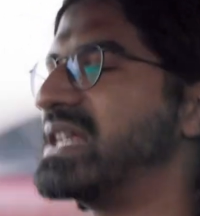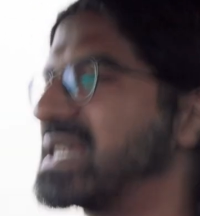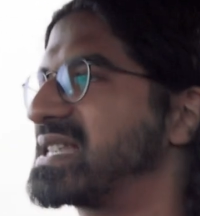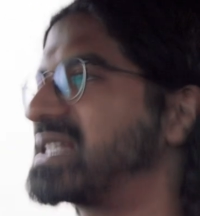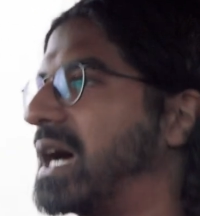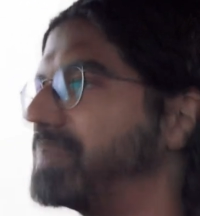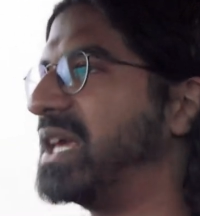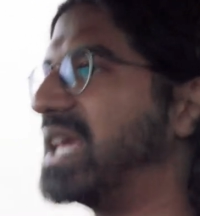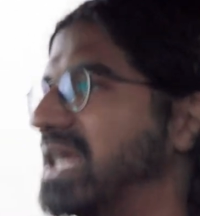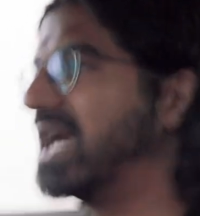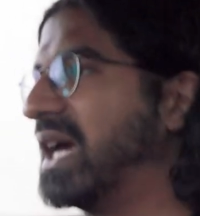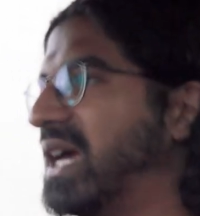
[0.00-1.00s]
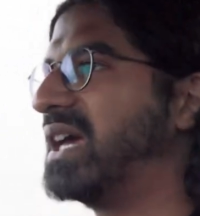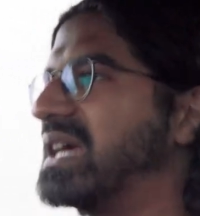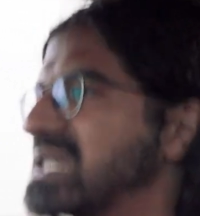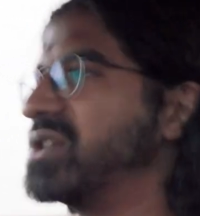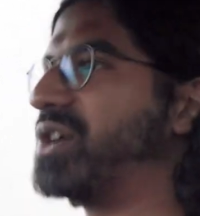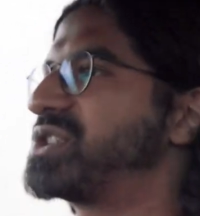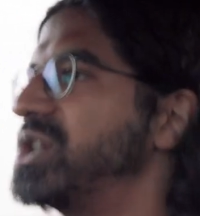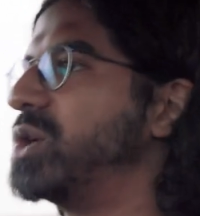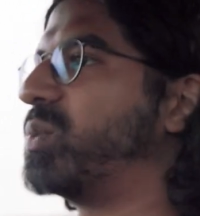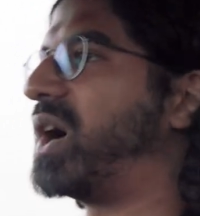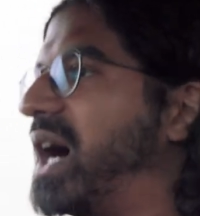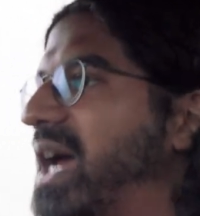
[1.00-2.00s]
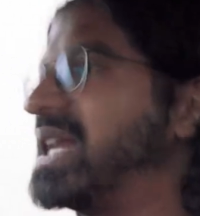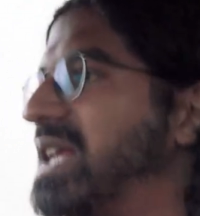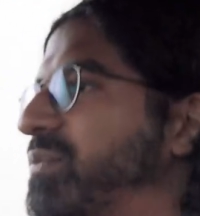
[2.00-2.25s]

it's stubby, it's not too wide,